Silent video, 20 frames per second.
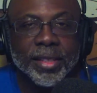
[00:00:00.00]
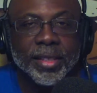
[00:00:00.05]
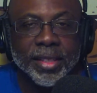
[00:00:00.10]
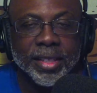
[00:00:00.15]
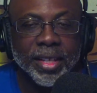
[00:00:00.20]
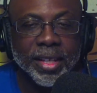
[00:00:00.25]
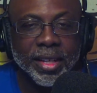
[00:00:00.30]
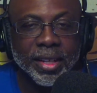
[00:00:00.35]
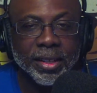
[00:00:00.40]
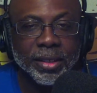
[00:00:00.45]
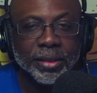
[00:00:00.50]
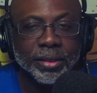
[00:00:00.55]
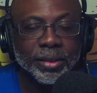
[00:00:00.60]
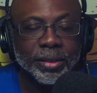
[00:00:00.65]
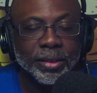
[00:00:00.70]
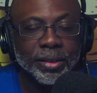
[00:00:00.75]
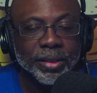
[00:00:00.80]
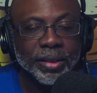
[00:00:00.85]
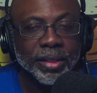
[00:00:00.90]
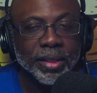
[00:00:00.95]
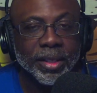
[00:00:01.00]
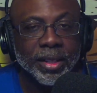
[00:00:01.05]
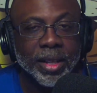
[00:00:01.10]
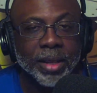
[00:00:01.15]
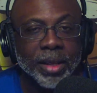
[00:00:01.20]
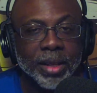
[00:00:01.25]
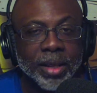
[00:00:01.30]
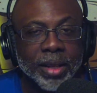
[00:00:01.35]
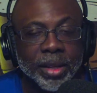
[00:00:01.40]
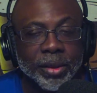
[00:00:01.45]
you know?
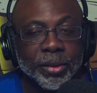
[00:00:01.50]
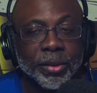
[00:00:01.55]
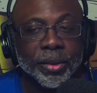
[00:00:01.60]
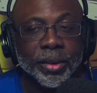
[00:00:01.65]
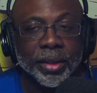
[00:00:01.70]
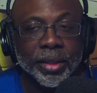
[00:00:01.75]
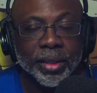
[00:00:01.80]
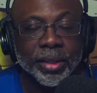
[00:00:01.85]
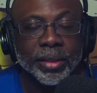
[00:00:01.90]
I'm like, really?